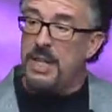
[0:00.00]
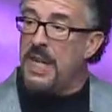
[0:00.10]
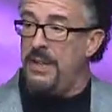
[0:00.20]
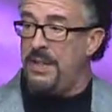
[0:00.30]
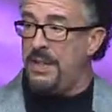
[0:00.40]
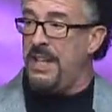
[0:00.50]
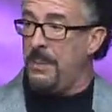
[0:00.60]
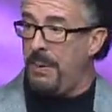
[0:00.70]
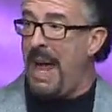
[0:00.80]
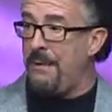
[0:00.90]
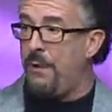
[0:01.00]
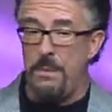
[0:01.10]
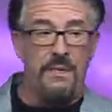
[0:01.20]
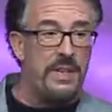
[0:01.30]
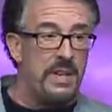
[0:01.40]
couldn't even see the
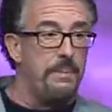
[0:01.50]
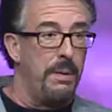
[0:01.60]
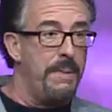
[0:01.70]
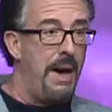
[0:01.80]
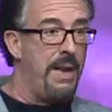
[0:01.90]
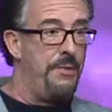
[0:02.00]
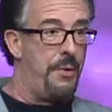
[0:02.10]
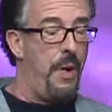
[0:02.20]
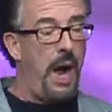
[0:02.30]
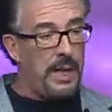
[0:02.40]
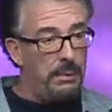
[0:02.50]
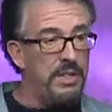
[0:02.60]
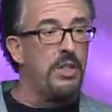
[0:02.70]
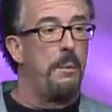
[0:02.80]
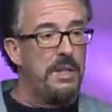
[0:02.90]
platform of the Temple Mount and the rock. There
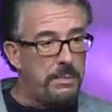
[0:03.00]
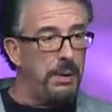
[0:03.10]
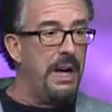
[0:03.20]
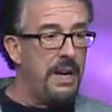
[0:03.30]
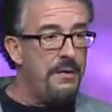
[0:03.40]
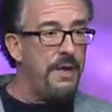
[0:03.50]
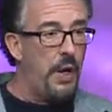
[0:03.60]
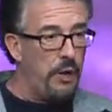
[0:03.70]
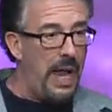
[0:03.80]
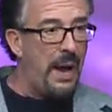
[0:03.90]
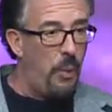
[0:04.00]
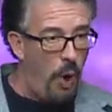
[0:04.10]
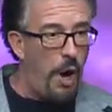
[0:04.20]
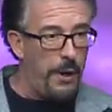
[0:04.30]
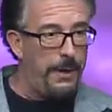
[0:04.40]
was so much blood, it flowed like
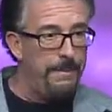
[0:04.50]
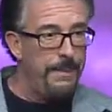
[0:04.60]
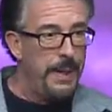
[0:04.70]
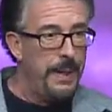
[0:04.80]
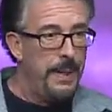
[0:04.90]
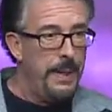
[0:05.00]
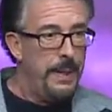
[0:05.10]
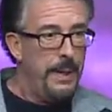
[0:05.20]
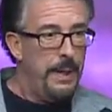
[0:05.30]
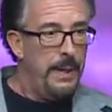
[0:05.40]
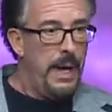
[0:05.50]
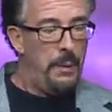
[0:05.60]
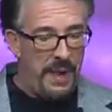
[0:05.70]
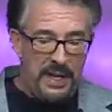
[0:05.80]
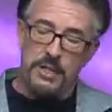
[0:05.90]
water.
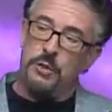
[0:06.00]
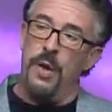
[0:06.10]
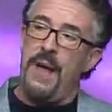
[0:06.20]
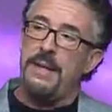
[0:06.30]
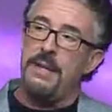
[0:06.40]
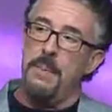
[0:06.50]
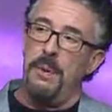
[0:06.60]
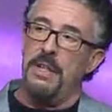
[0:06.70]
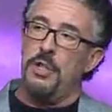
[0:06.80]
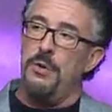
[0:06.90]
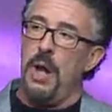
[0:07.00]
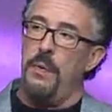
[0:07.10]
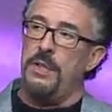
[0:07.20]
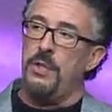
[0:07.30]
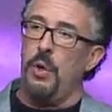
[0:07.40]
And when they destroyed that temple, as you
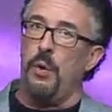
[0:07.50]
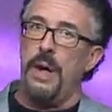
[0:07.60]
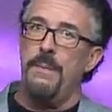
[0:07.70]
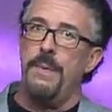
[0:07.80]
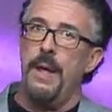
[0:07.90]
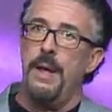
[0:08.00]
know the story,